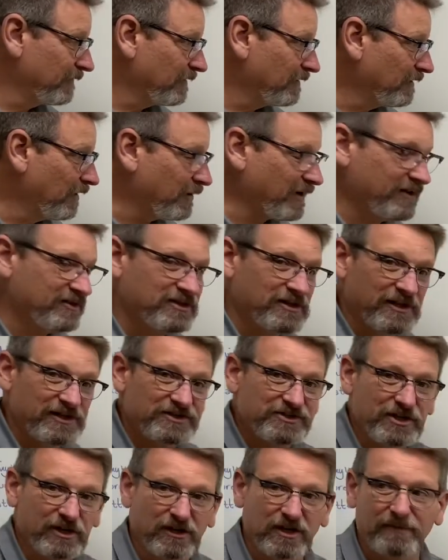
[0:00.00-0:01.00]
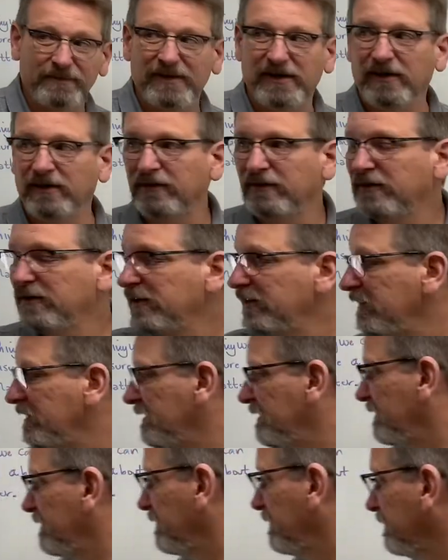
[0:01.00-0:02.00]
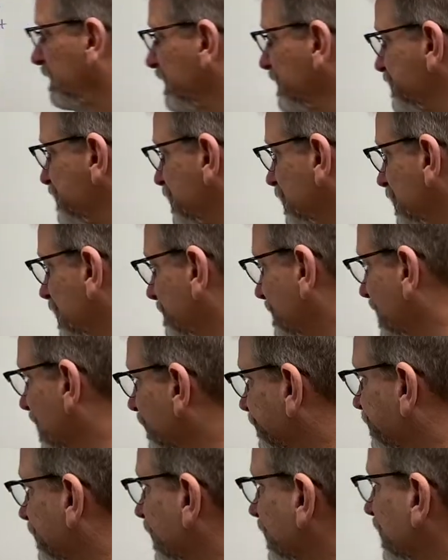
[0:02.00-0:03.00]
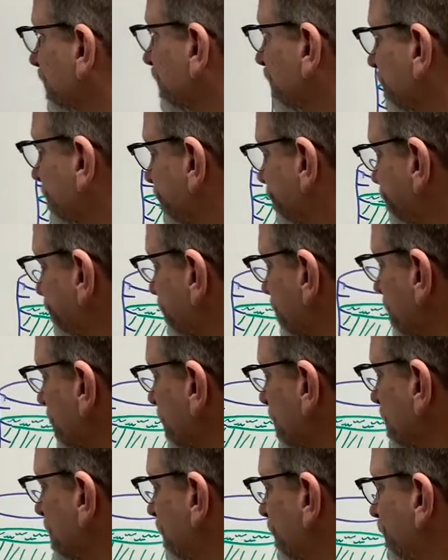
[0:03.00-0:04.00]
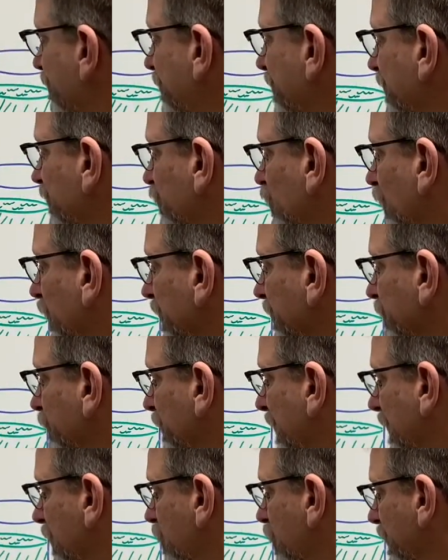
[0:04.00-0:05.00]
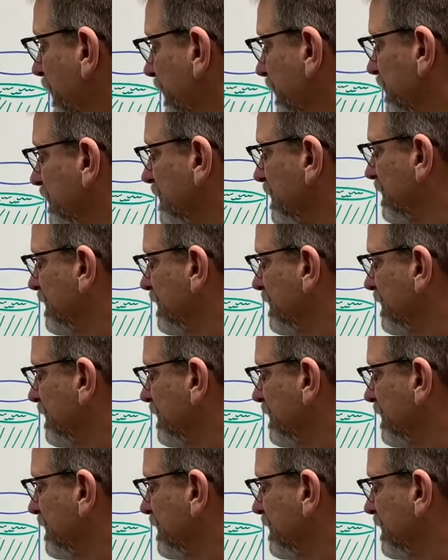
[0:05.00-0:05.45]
Okay, so let's talk about, let's talk about uh, this one right quick.